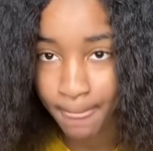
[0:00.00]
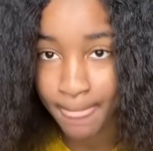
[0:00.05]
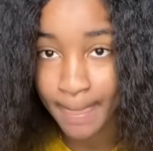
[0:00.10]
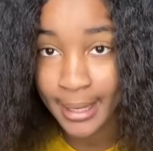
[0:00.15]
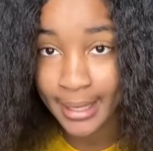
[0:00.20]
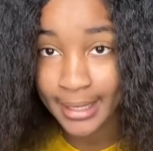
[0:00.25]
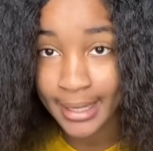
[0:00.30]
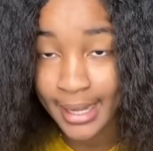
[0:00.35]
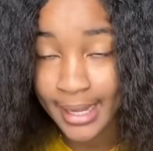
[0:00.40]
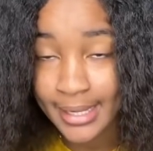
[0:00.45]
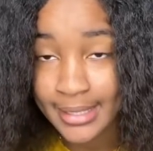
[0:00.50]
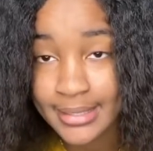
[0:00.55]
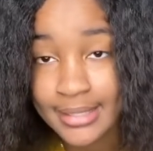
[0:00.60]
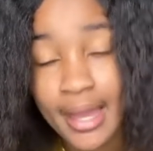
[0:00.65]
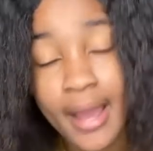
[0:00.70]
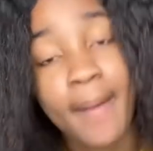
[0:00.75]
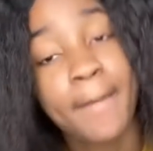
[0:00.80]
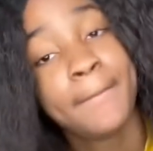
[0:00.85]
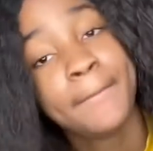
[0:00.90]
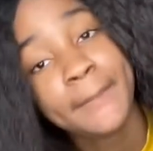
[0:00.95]
in it
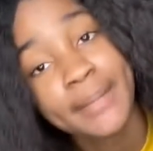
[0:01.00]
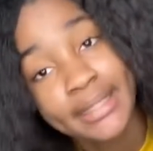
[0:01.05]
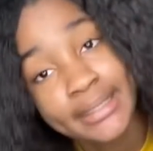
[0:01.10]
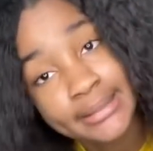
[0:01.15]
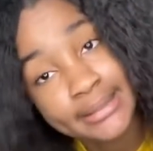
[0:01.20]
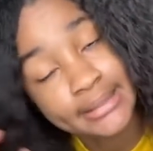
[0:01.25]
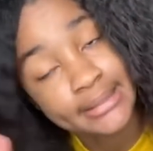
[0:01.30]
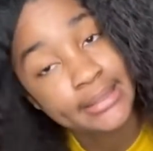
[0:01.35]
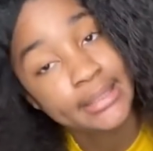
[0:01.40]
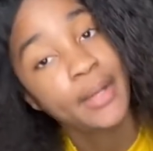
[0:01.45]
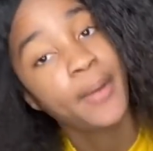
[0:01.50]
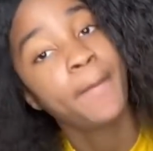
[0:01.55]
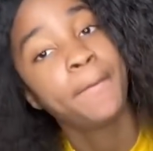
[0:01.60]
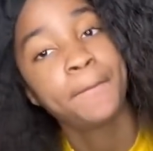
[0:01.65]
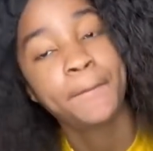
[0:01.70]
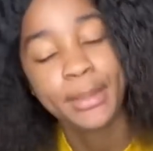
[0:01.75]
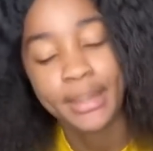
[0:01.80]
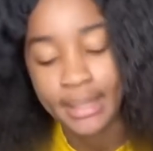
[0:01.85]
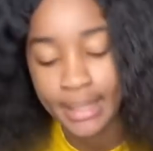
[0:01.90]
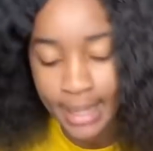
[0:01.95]
and mix it
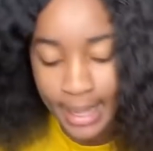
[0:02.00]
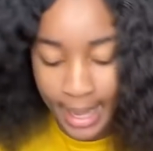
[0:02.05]
up